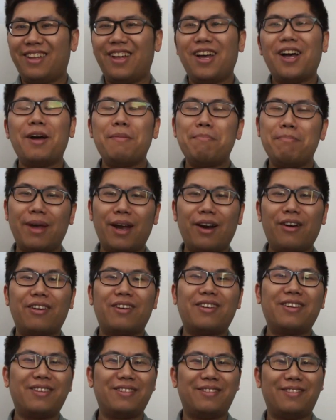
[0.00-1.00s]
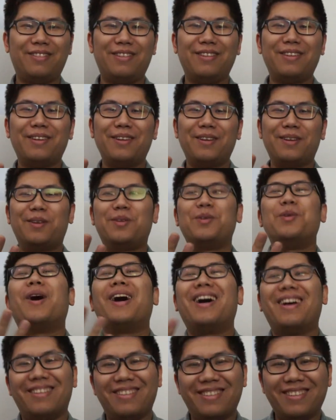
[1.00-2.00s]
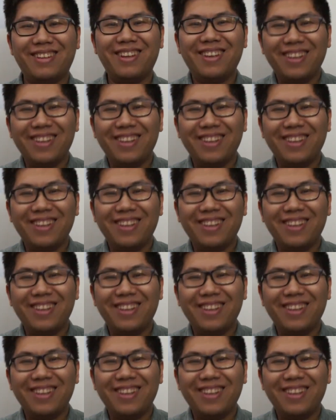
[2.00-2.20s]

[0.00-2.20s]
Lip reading: American yuan.